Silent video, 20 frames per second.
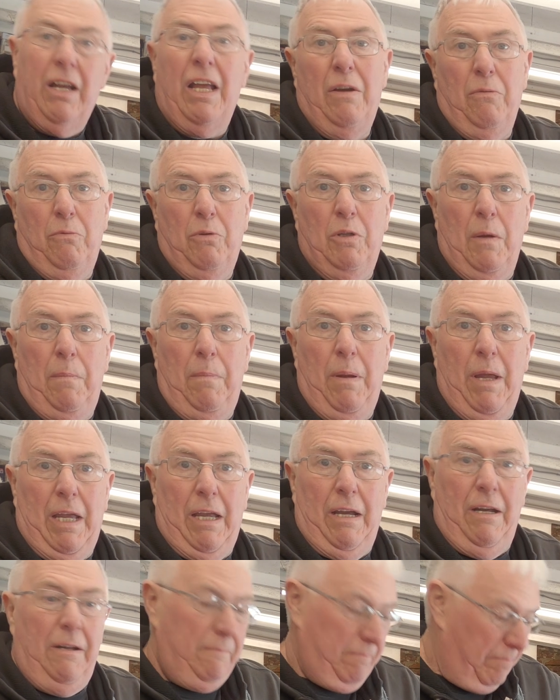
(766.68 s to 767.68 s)
it would
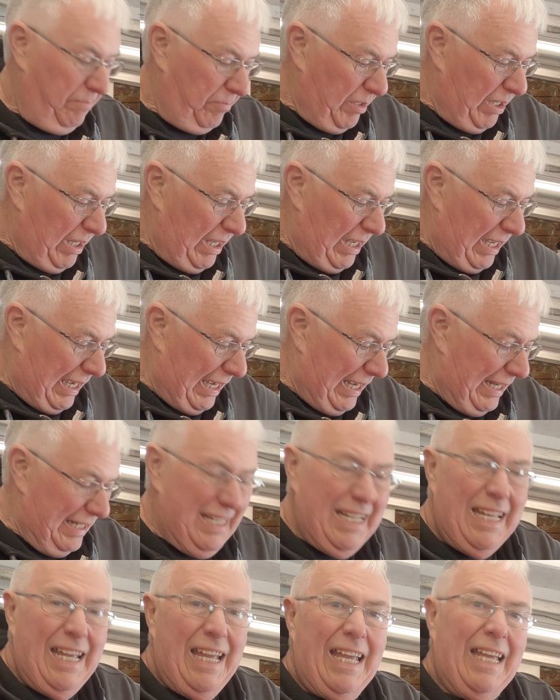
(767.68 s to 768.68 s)
appear.
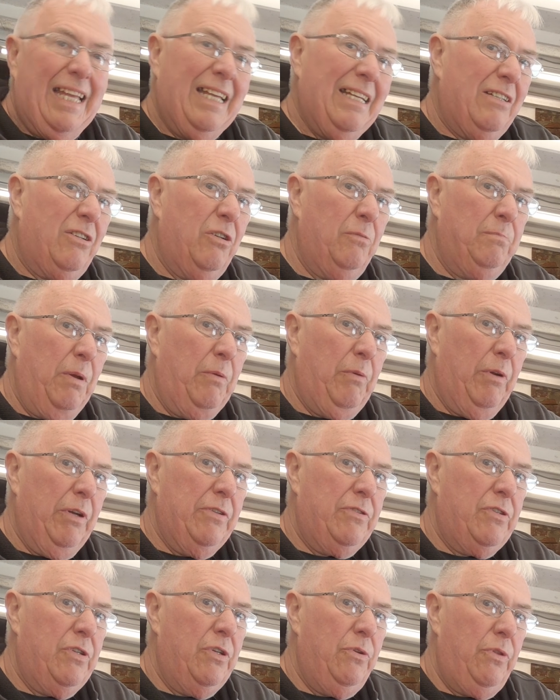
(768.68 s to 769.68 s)
And could be one
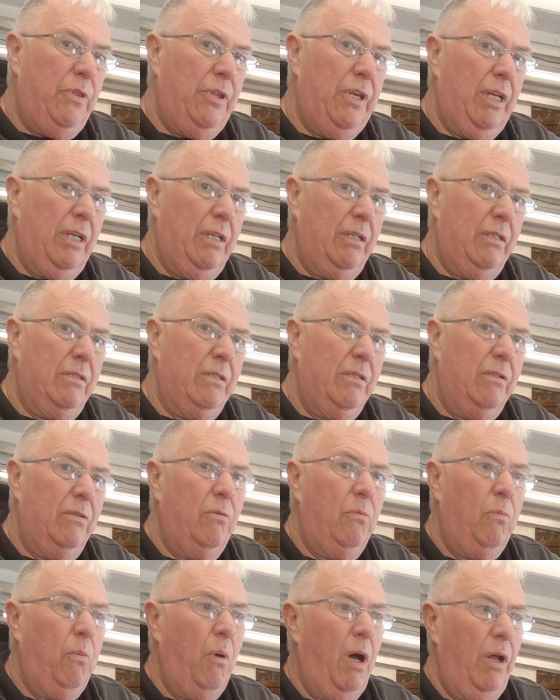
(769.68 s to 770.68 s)
of two things.
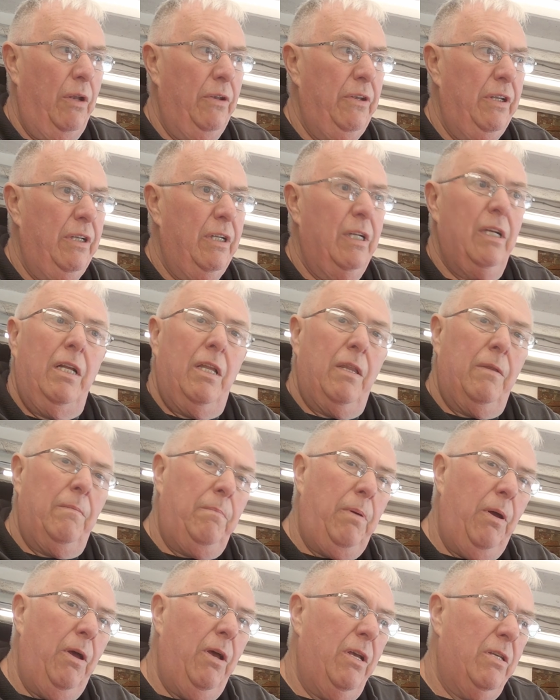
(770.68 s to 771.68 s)
One,
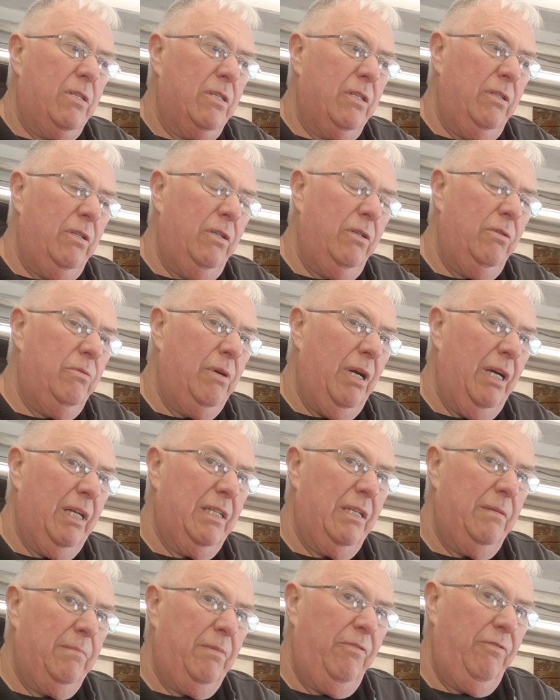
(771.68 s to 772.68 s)
person who
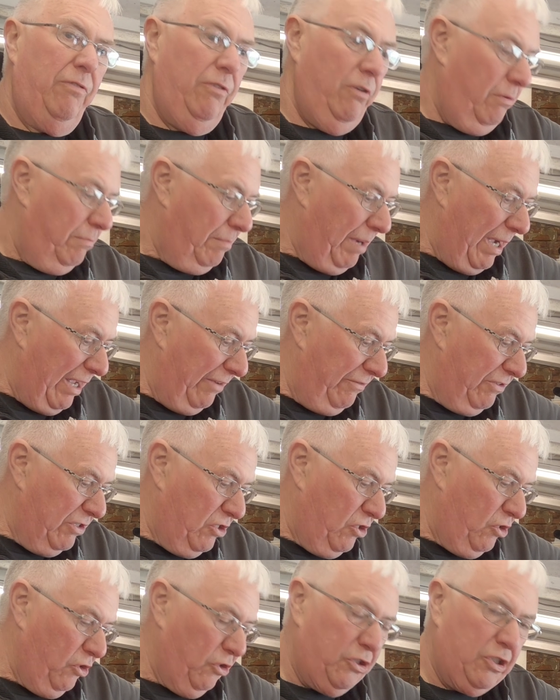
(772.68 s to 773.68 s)
had it before might have
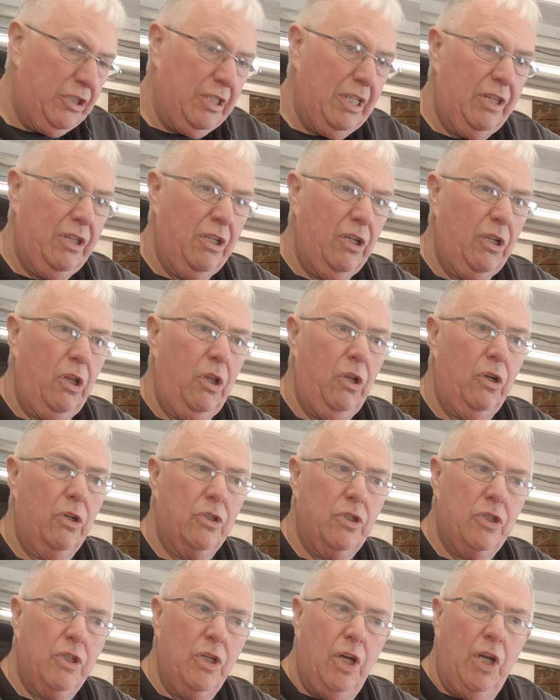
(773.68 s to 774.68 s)
adjusted the
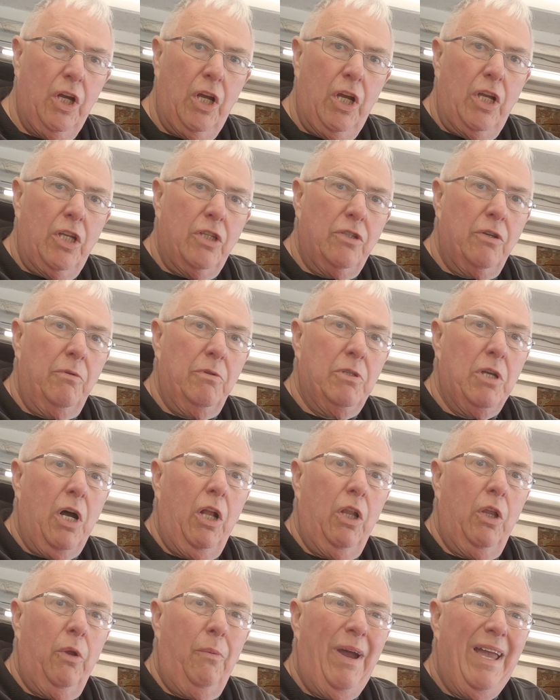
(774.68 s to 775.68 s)
clutch so it was
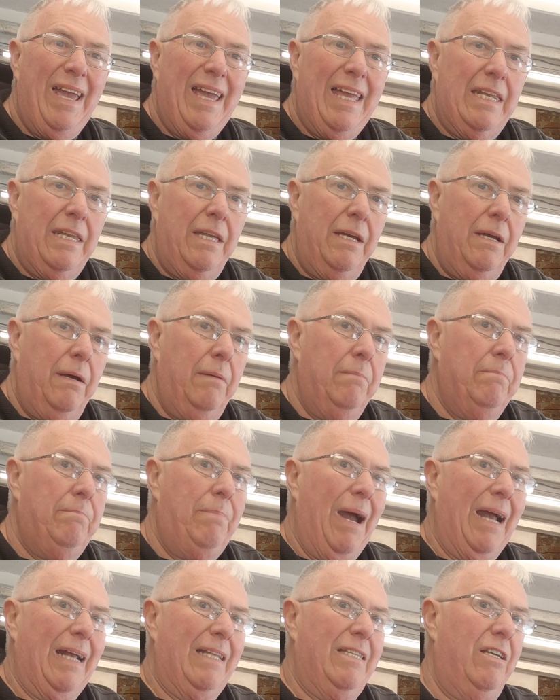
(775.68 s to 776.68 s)
all the way in and
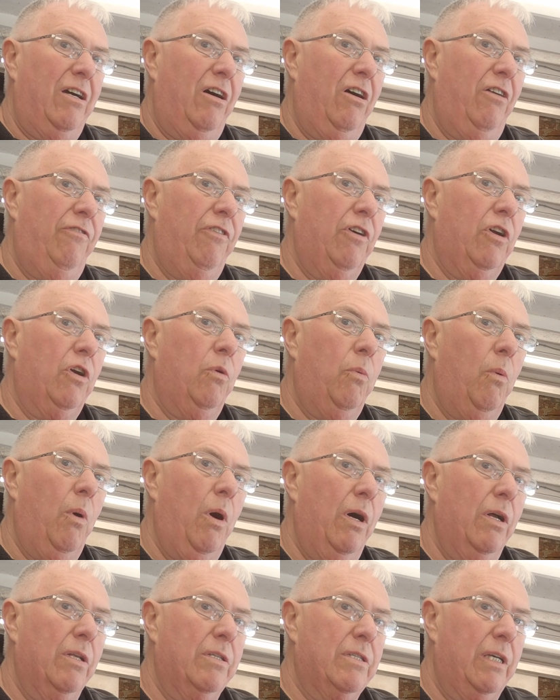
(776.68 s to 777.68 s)
backed it off a
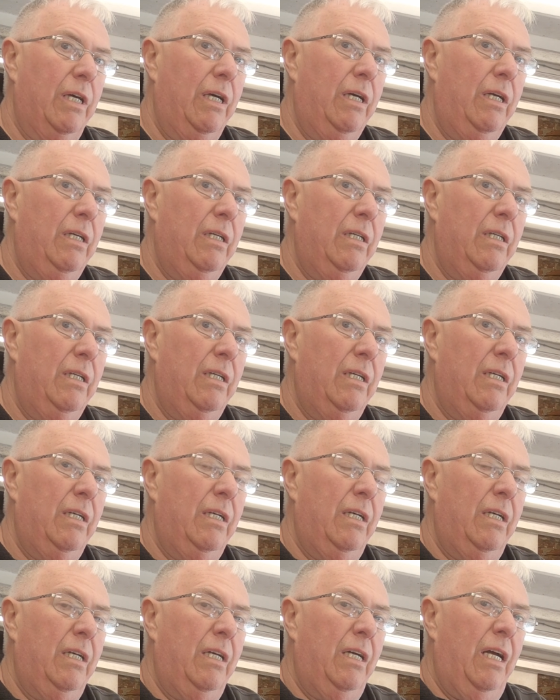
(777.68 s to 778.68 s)
quarter.
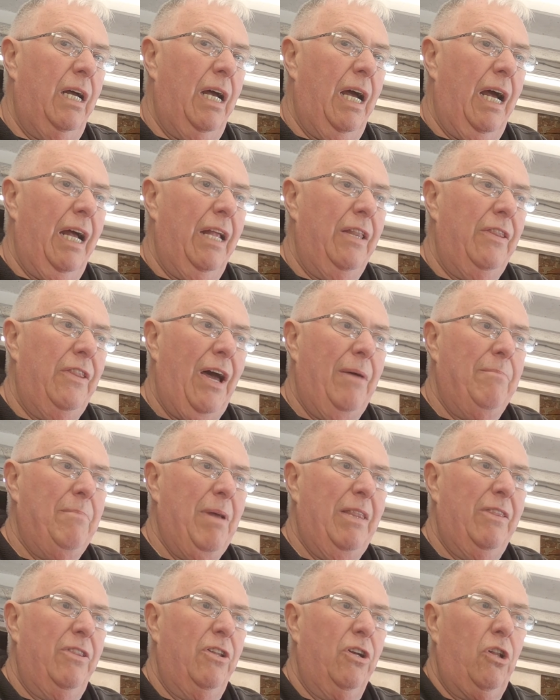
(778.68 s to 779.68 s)
And that
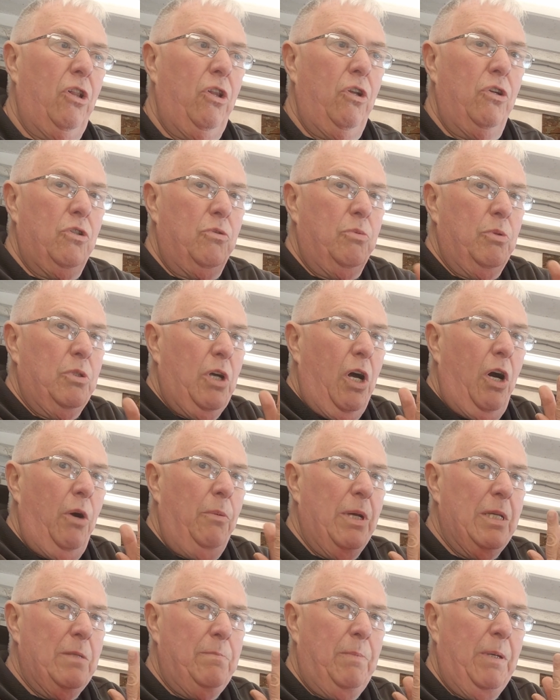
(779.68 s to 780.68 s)
meant the clutch was always